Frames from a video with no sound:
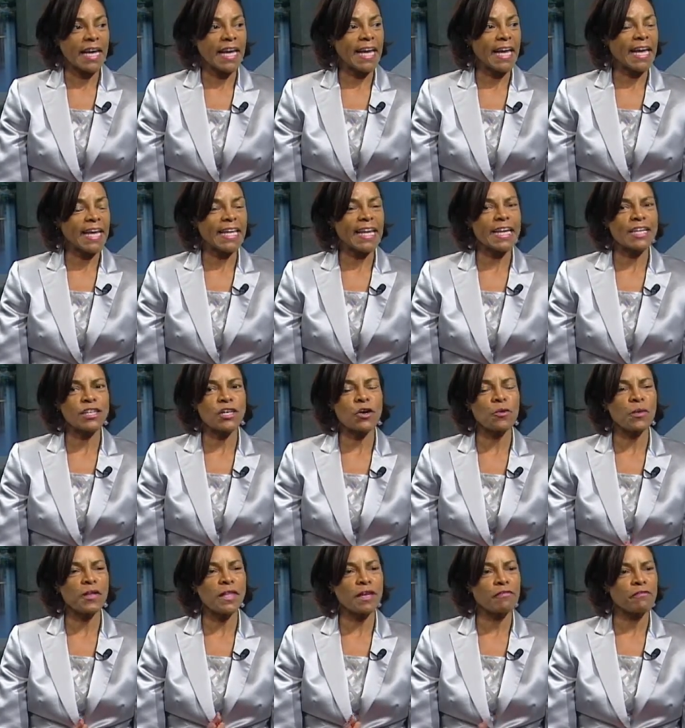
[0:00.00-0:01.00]
And I know
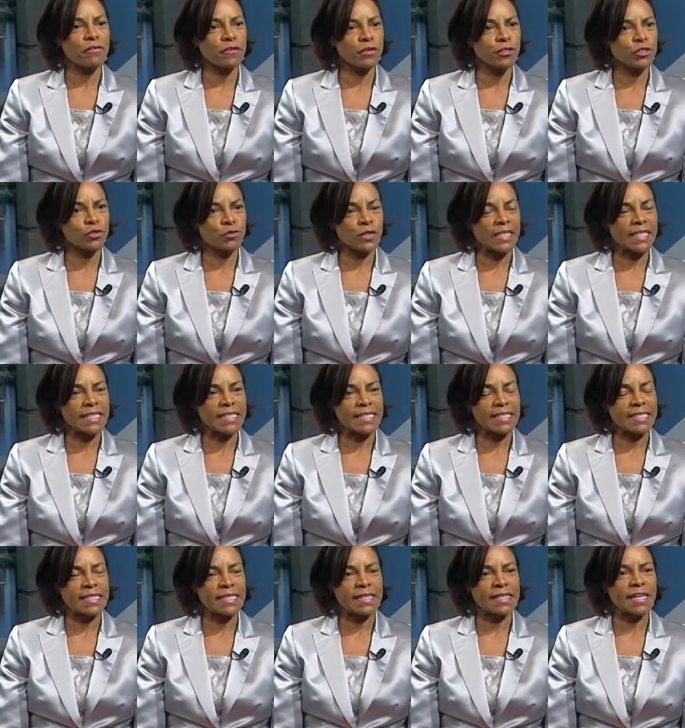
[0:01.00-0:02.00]
when they first
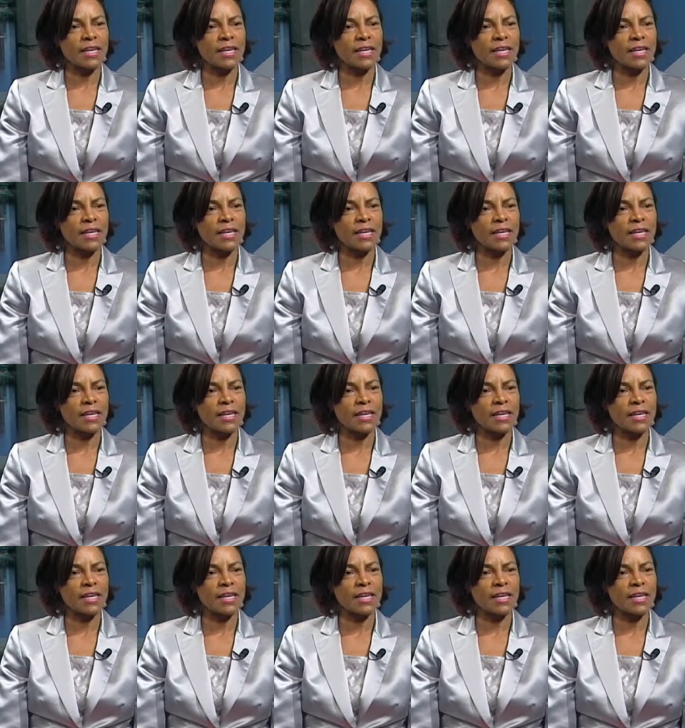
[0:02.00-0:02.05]
released it,